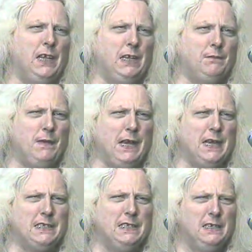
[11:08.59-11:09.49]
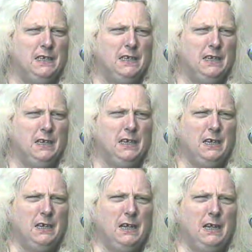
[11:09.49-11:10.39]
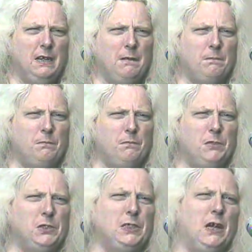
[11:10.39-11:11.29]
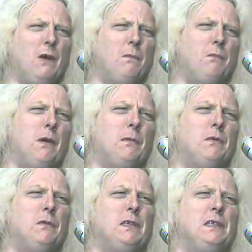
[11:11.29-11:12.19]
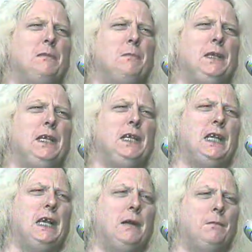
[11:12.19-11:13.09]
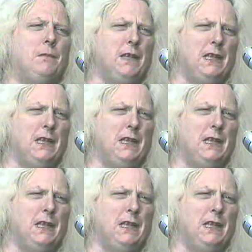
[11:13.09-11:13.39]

In fact, um, Michele probably wouldn't be um,